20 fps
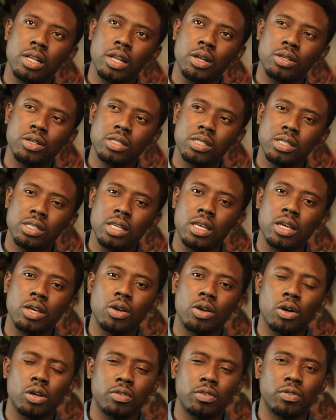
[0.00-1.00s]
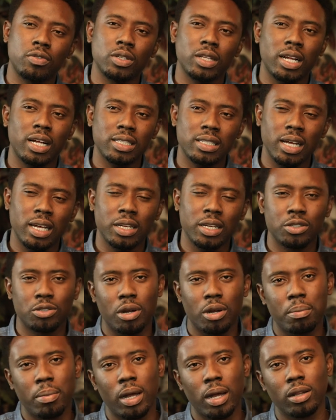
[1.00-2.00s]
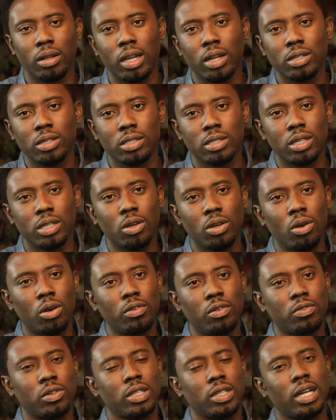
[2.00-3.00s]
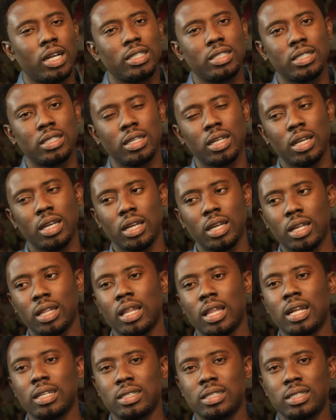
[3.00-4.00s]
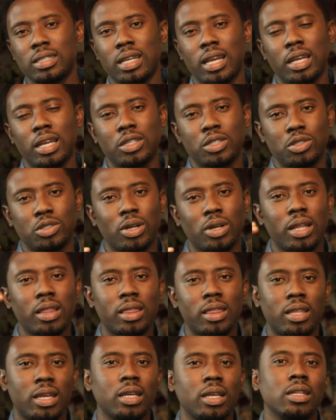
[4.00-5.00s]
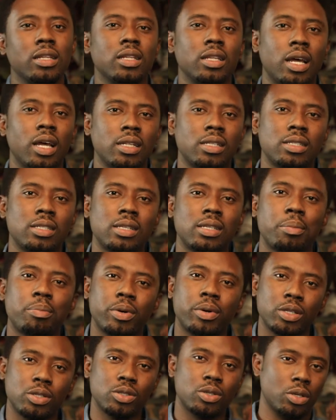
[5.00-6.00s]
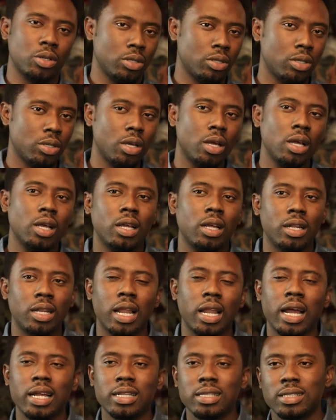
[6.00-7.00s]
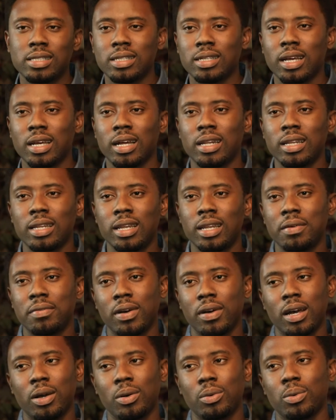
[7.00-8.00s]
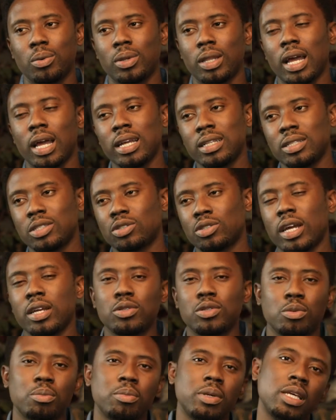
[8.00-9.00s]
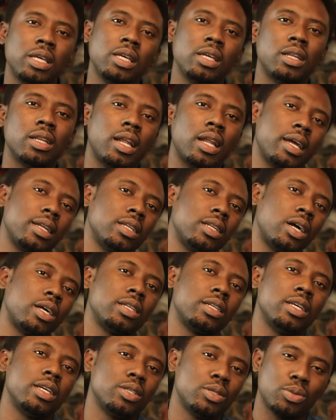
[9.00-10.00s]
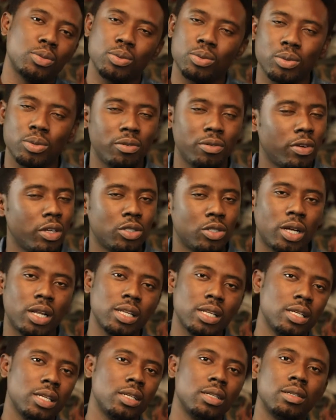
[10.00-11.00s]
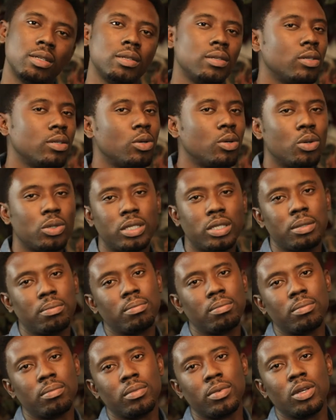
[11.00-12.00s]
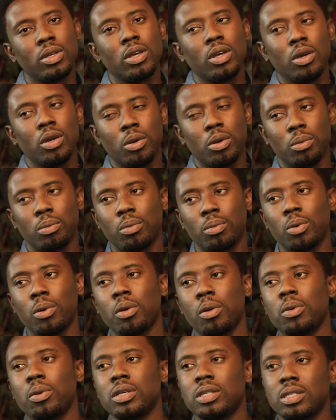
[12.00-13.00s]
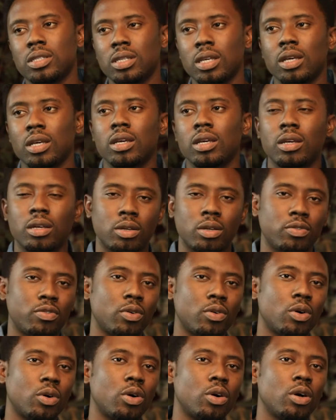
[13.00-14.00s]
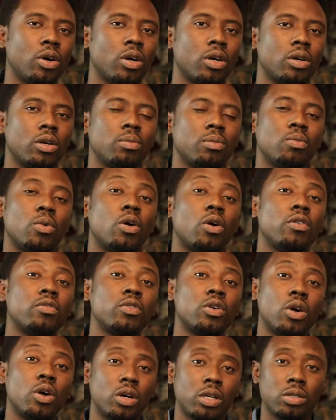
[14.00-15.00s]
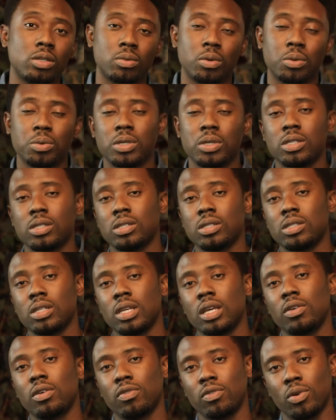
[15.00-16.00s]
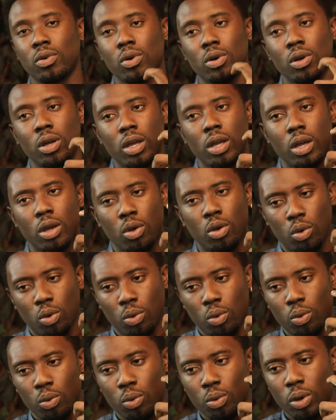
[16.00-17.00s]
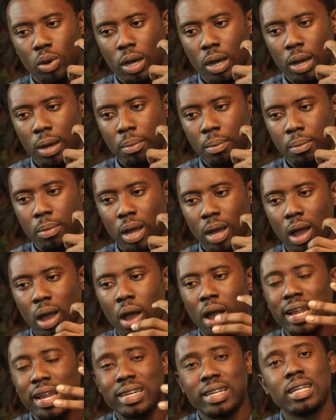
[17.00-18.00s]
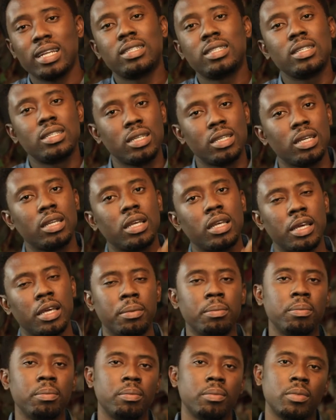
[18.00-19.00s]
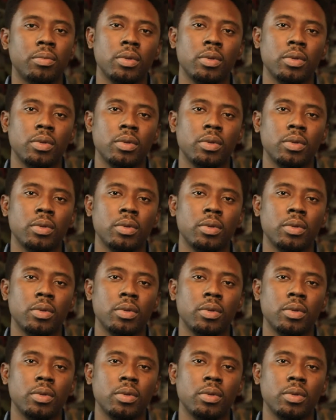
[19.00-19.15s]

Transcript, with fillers: let us seek God for that extra mile. Let us seek God for that that extra thing that separates us. Light can never light trying to be like darkness will eventually go dim. Right. But when we seek for more of God, when we seek for um, our identity in Him,